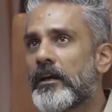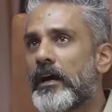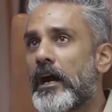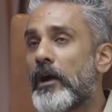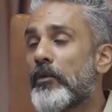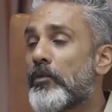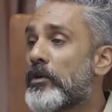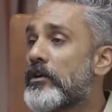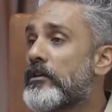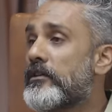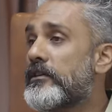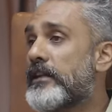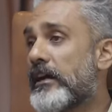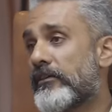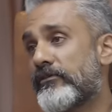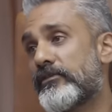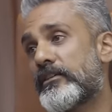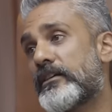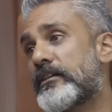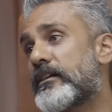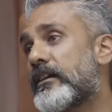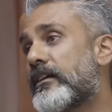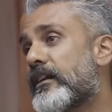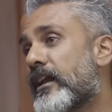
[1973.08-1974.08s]
I would
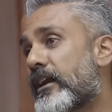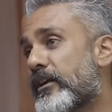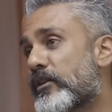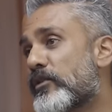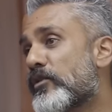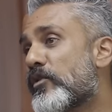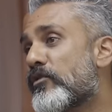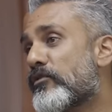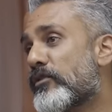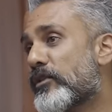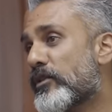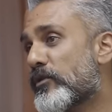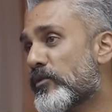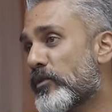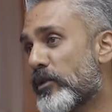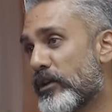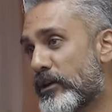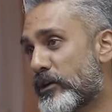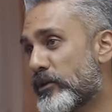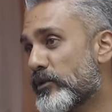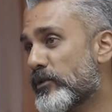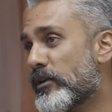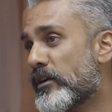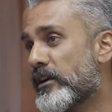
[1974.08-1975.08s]
definitely like to go for a
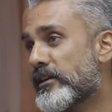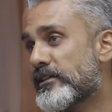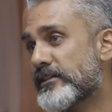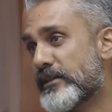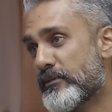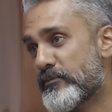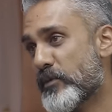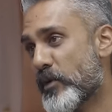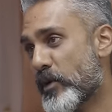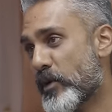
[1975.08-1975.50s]
world tour at some